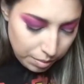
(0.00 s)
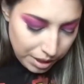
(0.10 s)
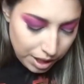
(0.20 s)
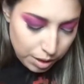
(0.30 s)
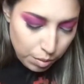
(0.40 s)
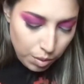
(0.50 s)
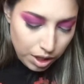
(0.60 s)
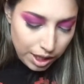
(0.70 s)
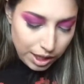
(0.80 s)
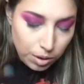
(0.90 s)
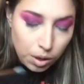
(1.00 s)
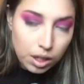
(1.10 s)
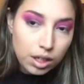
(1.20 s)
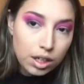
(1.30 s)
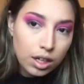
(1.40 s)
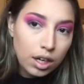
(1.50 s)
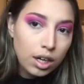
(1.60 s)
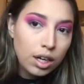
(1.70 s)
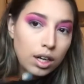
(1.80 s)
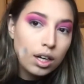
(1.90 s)
because we want a dark
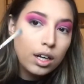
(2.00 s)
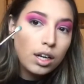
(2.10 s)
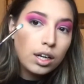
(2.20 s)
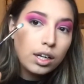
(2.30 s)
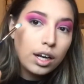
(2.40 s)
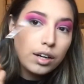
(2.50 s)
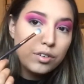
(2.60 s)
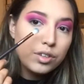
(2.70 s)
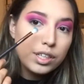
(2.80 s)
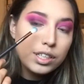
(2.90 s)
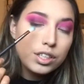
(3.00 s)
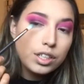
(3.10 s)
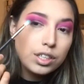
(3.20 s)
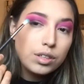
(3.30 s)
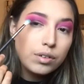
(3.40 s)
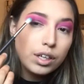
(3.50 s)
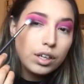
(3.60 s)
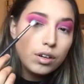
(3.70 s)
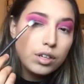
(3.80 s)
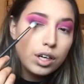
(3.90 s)
kind of transition, so we're gonna
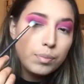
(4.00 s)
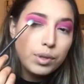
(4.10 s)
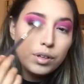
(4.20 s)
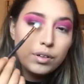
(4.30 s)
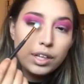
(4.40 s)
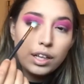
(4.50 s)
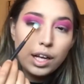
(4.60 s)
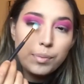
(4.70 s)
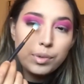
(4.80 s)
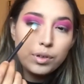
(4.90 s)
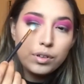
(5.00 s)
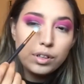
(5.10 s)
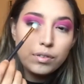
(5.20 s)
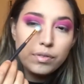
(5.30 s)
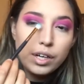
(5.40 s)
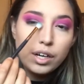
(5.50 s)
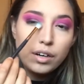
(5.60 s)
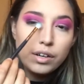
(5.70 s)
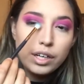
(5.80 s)
go dark blue and then light blue in the very